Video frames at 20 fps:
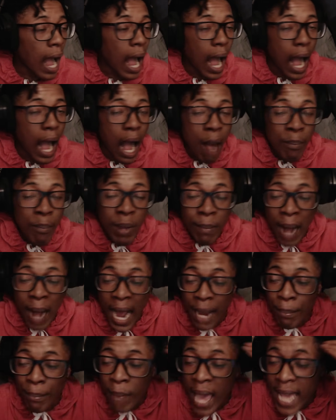I'm in
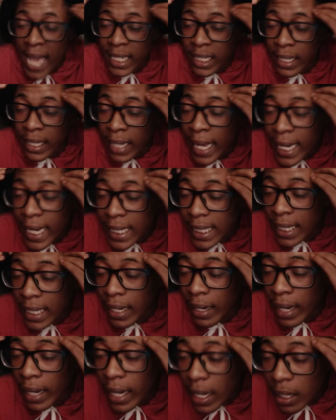my
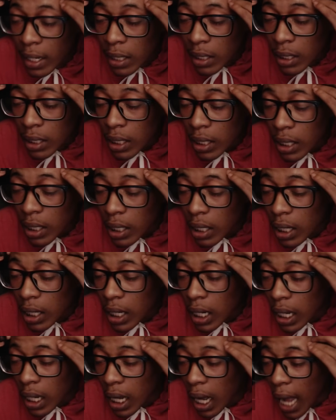imagination, nigga.
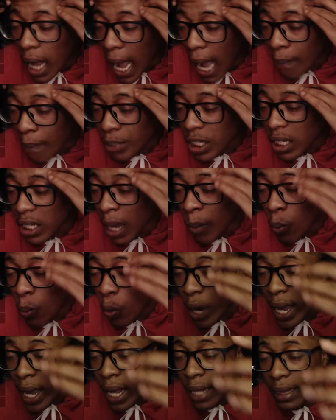I'm
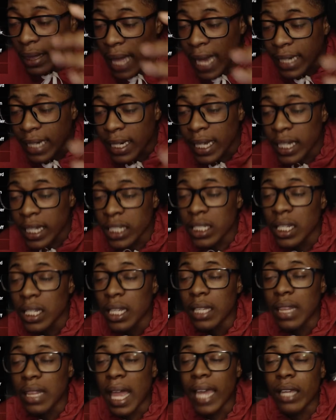somewhere, like, niggas,
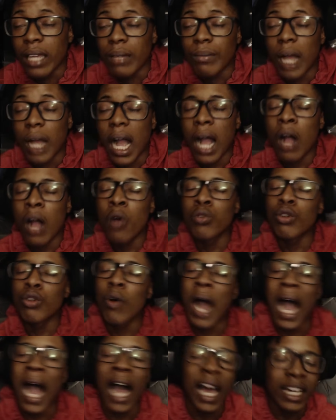like, I don't know
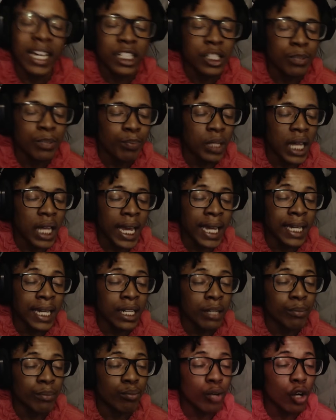how I explain
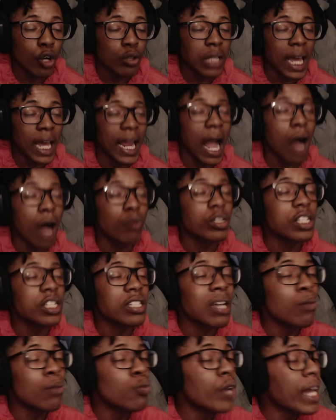it, bro. Like, I was
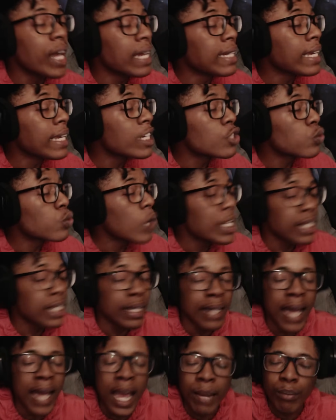somewhere niggas
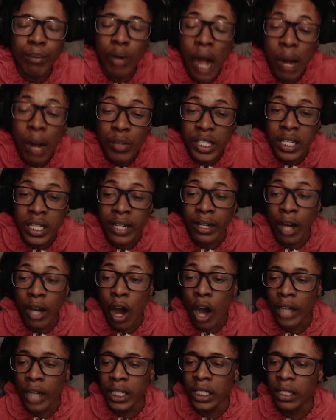wasn't at, bro. I was in
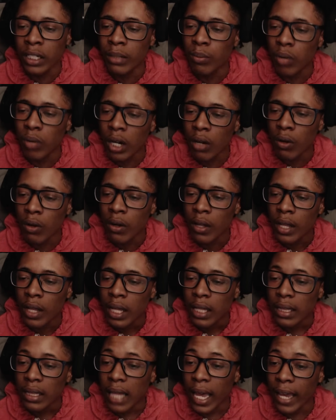Narnia, bro.
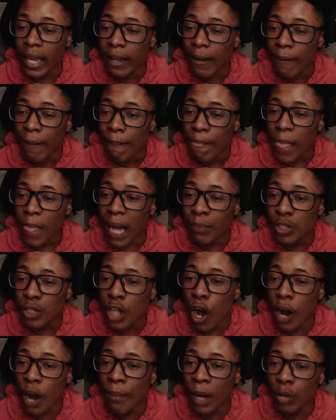Like, I'm
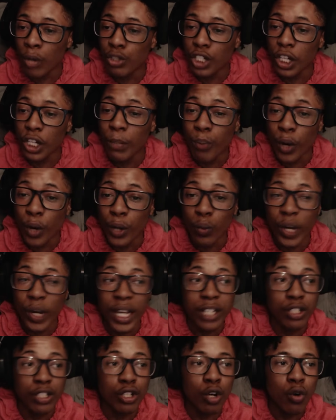talking about to the point where
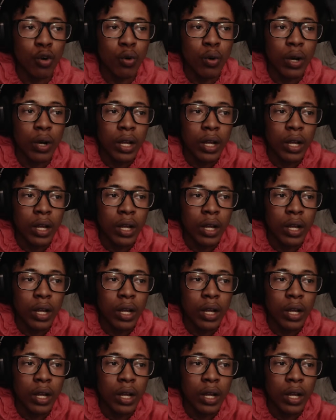as though